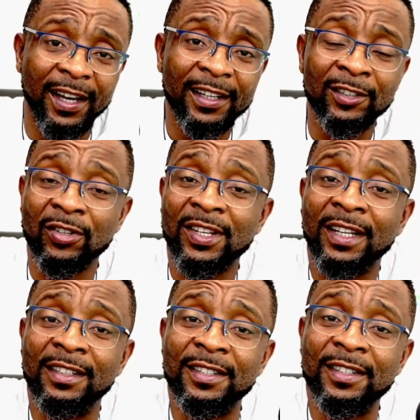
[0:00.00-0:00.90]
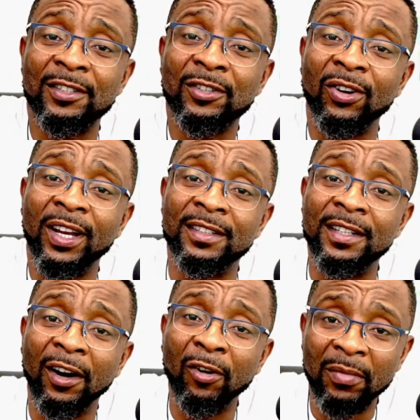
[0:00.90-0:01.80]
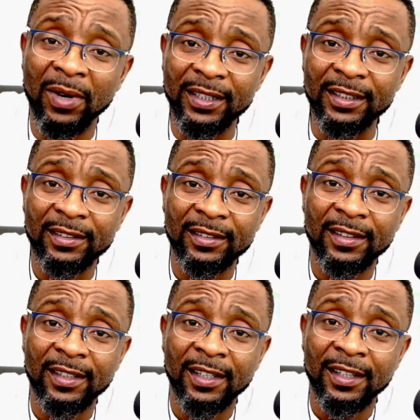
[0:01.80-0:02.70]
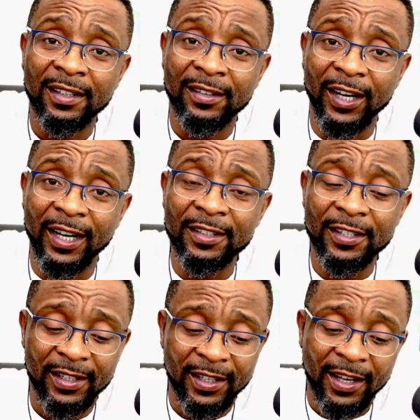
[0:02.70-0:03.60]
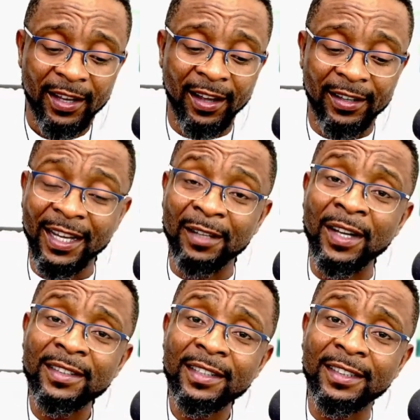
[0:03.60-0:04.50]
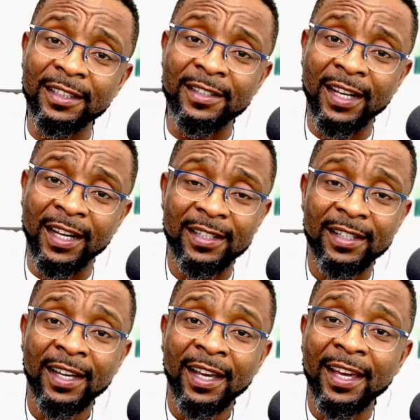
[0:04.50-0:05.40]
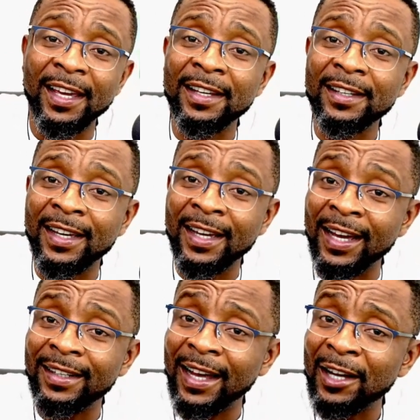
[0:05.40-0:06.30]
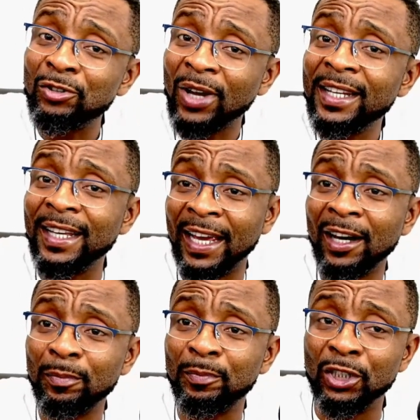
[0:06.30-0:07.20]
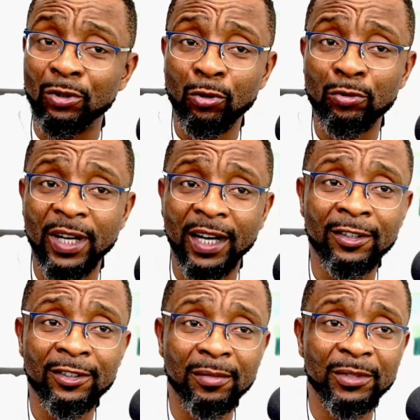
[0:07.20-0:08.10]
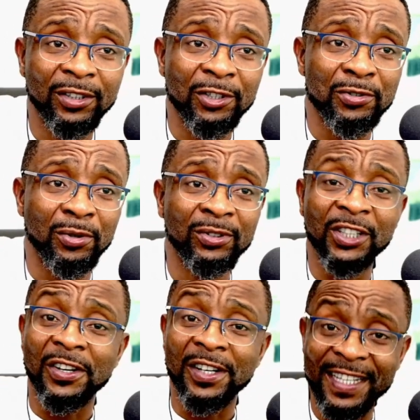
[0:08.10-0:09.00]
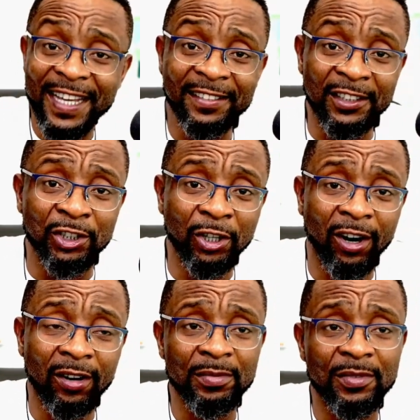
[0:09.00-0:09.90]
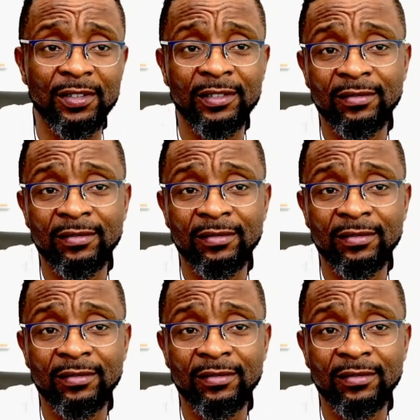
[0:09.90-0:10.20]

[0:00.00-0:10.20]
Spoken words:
just like the state collect their own money, right? Now, the advantage is that it can actually help the local economy on its own, create jobs,